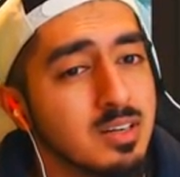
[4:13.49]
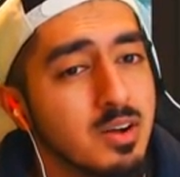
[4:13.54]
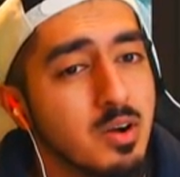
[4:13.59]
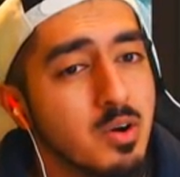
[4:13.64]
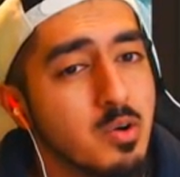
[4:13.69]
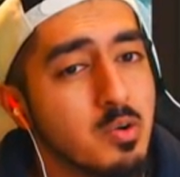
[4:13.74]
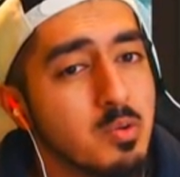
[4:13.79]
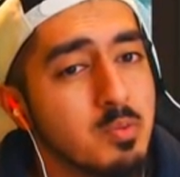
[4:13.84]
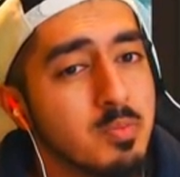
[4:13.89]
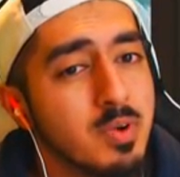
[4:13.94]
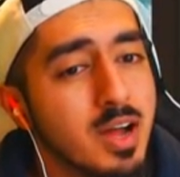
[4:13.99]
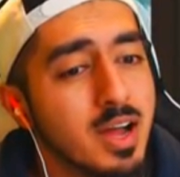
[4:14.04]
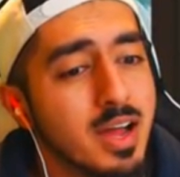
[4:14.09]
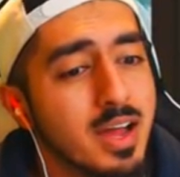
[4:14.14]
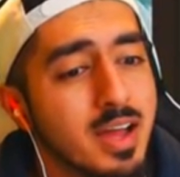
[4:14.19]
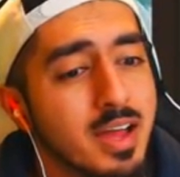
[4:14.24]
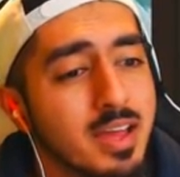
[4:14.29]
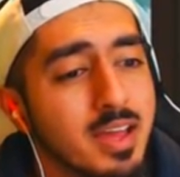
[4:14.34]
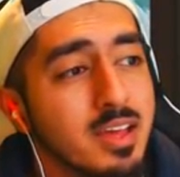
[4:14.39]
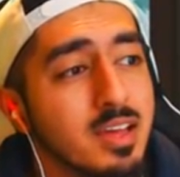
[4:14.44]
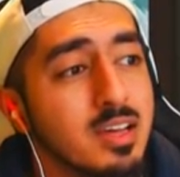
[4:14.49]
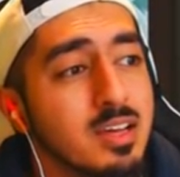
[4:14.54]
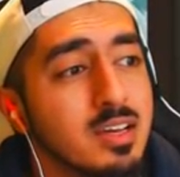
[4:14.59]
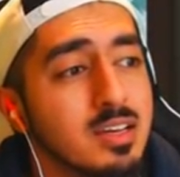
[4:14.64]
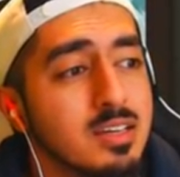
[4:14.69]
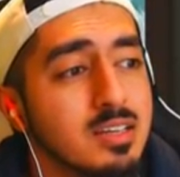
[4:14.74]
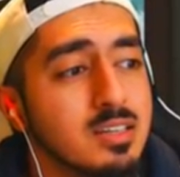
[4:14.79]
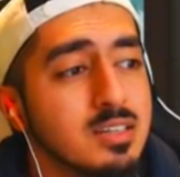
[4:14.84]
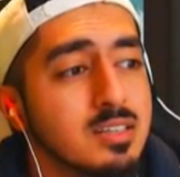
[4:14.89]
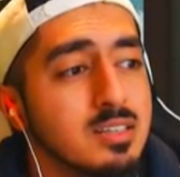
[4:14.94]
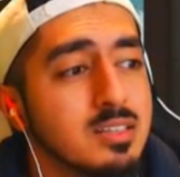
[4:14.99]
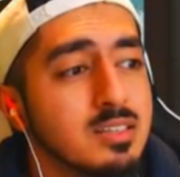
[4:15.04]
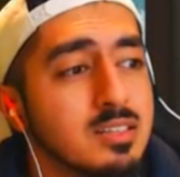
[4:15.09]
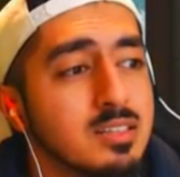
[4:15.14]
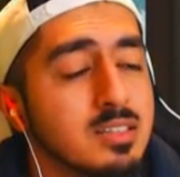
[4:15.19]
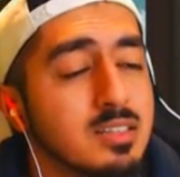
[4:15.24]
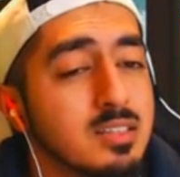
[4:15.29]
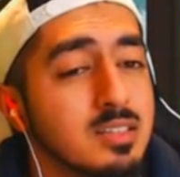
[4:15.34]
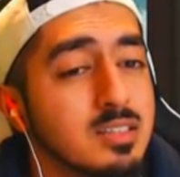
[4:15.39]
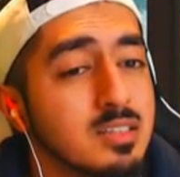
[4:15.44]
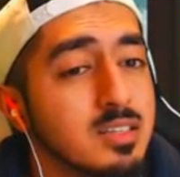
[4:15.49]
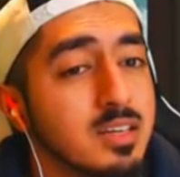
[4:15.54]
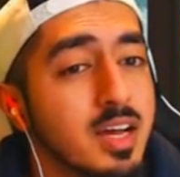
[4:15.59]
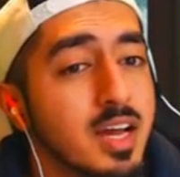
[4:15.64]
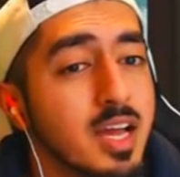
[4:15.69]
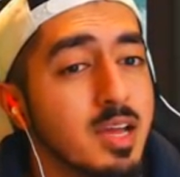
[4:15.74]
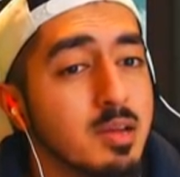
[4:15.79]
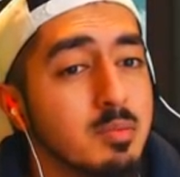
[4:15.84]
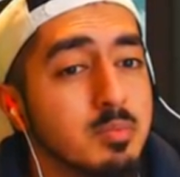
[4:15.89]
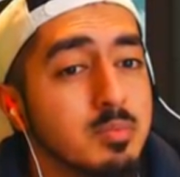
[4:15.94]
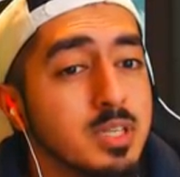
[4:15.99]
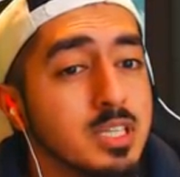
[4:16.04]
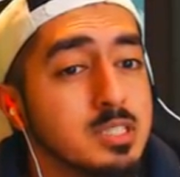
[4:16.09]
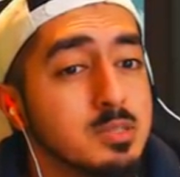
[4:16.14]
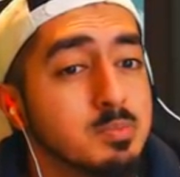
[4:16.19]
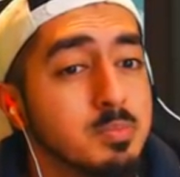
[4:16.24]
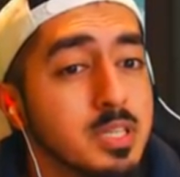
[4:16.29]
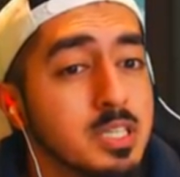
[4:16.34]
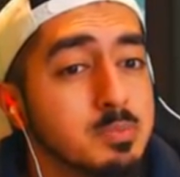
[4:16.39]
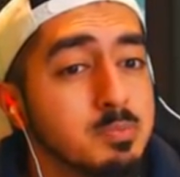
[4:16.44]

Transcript: Oh my! All right, let's